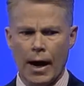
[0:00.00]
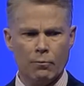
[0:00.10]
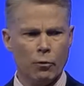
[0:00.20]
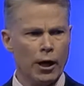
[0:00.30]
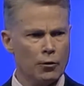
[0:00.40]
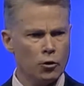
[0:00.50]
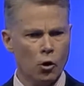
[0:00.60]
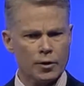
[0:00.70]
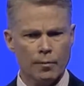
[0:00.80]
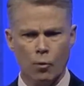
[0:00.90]
night, and we're going to
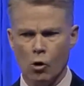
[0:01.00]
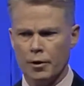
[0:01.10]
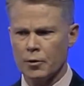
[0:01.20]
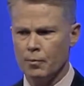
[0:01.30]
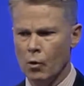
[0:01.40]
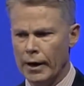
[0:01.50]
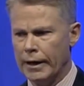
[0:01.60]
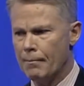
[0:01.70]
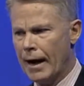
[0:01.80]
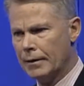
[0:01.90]
talk some more this
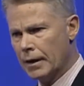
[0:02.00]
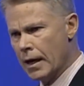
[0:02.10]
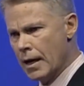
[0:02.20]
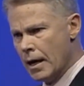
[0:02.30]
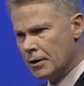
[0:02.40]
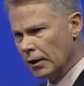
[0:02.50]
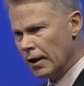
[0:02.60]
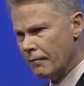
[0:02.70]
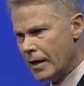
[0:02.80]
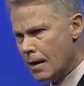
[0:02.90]
morning about
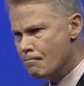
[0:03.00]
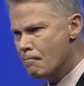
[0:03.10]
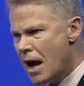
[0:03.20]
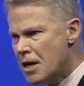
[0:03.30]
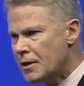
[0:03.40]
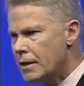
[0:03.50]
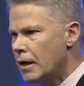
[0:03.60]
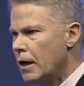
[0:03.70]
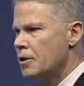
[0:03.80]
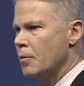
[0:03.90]
delivering
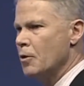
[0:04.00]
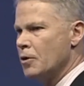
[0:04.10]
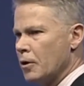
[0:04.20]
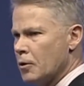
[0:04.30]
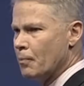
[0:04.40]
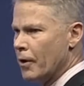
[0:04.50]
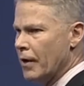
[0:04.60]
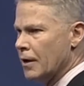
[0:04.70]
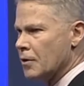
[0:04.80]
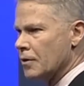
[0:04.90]
amazing customers'
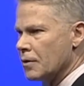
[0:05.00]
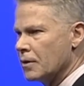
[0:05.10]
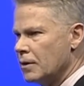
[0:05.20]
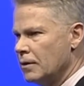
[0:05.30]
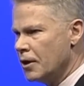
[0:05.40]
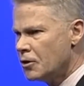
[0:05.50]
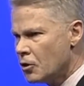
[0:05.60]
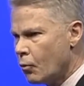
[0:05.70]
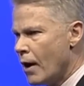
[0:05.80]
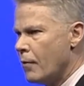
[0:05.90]
experiences. This
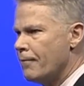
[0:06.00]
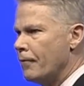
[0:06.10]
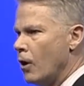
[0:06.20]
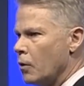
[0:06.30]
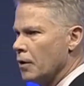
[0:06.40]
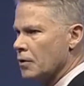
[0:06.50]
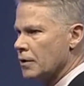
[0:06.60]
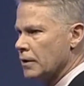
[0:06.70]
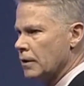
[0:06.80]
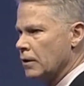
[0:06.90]
is where we're
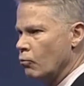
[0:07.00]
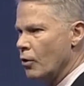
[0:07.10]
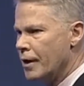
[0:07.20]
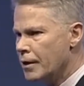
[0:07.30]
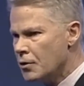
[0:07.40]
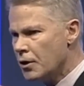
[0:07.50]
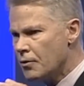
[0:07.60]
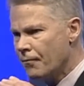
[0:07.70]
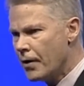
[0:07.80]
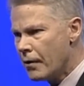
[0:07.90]
focused. We think this
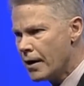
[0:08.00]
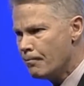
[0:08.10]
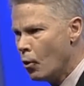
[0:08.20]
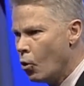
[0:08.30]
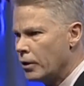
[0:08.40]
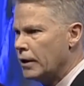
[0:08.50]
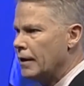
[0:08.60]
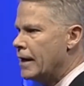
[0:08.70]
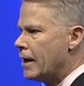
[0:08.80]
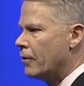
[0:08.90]
is very important
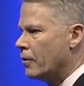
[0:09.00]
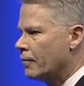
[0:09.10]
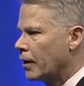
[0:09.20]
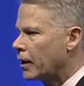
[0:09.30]
in the era of